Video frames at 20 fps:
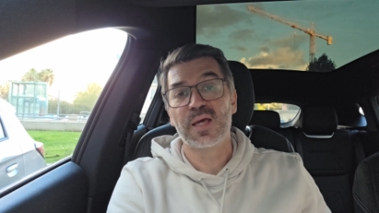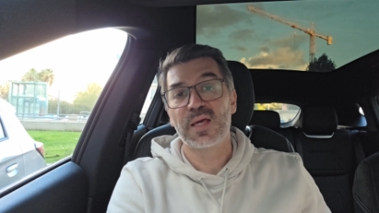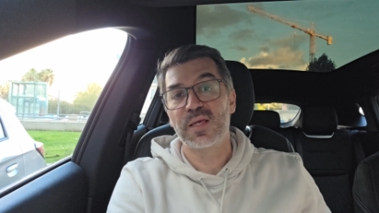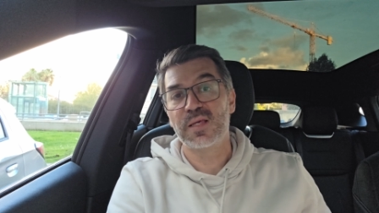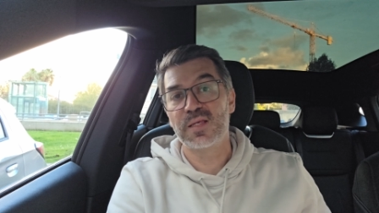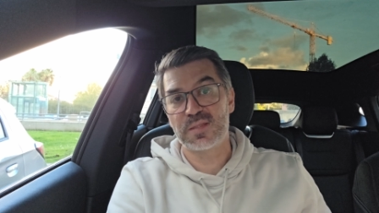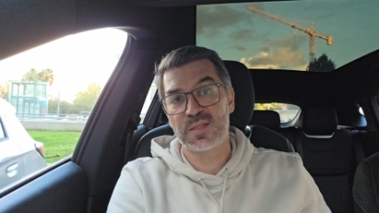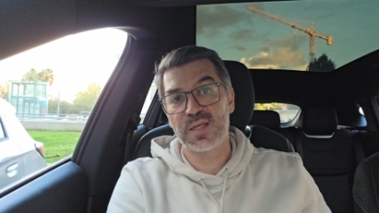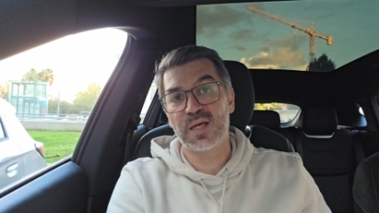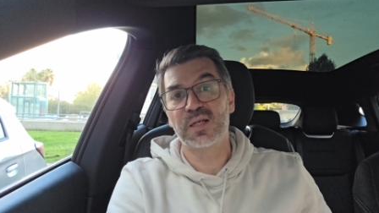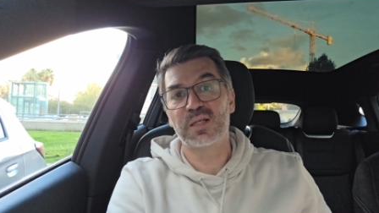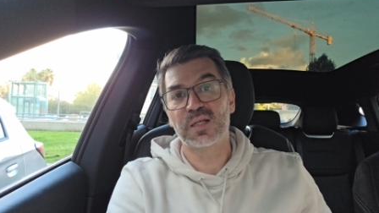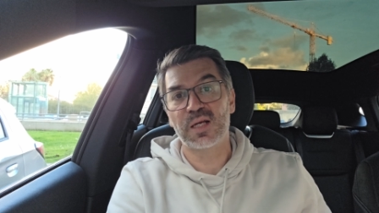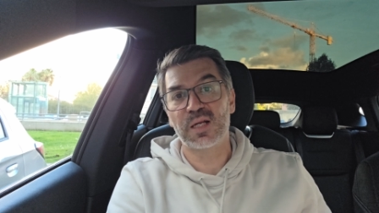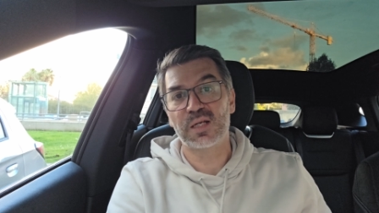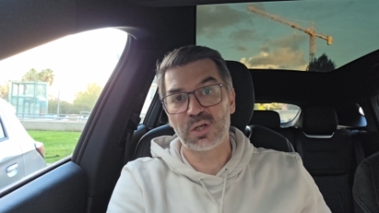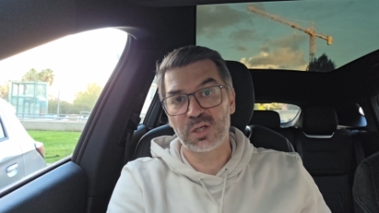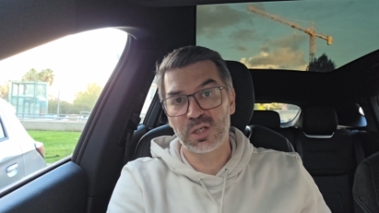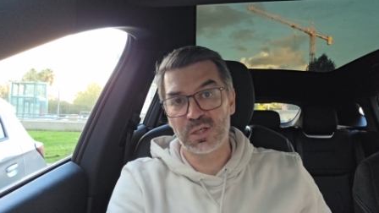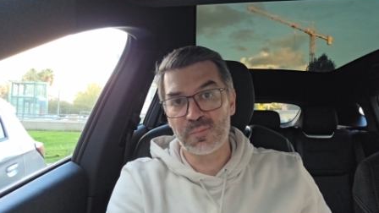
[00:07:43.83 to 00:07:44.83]
is then
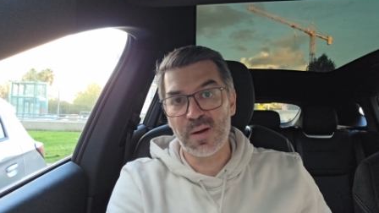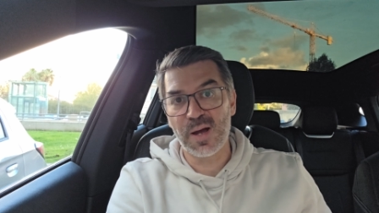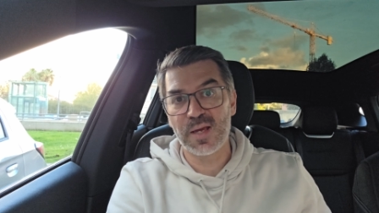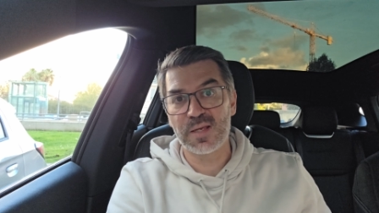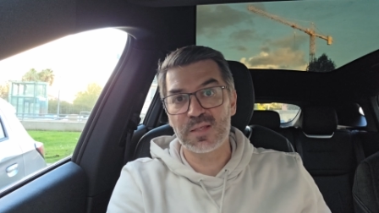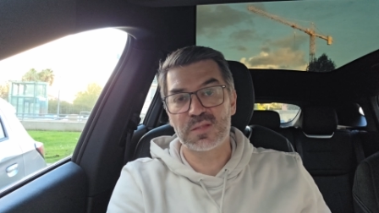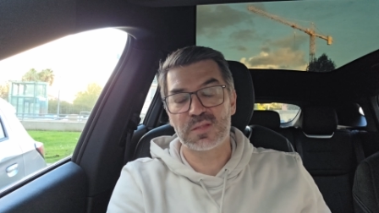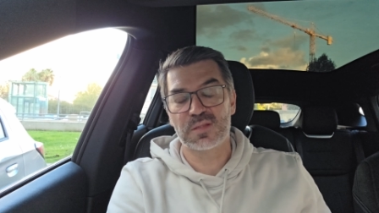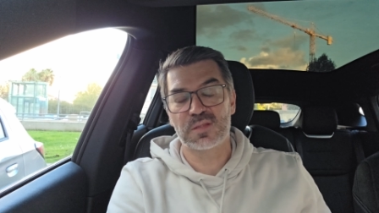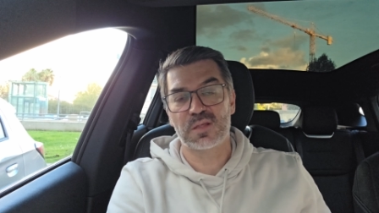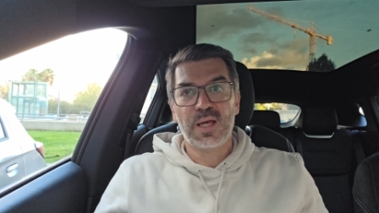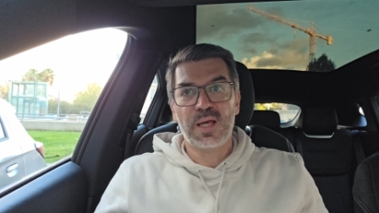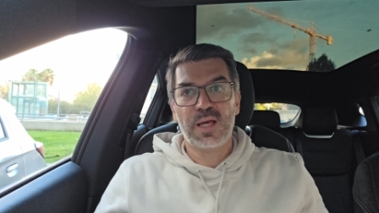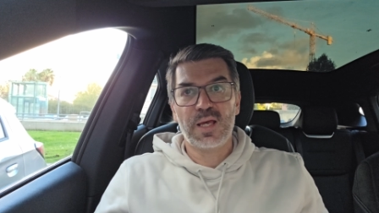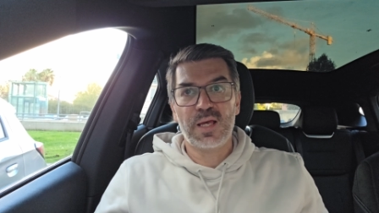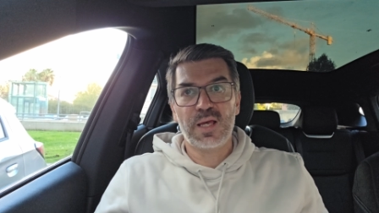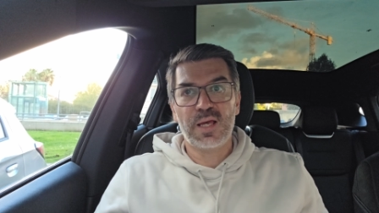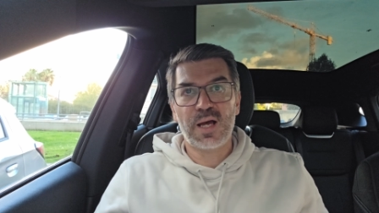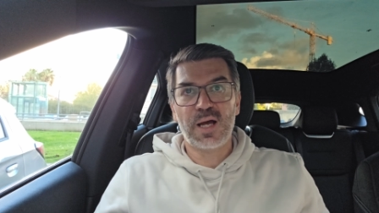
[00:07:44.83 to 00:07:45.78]
anonymized. Uh,